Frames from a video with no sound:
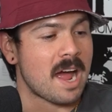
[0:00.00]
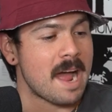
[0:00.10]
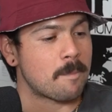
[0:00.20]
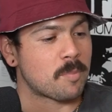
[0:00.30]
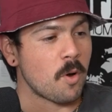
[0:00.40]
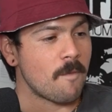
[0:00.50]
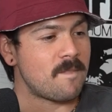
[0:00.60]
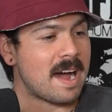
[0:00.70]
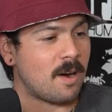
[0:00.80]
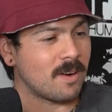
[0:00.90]

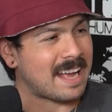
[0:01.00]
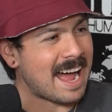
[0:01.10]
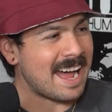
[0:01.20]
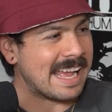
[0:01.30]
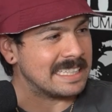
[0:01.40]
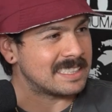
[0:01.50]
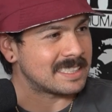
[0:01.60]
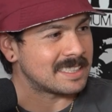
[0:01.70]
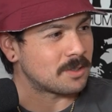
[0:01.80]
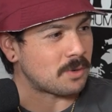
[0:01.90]
high-profile
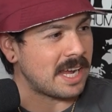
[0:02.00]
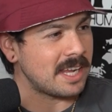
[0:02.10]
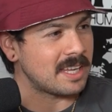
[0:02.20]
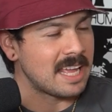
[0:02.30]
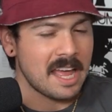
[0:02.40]
guys, right?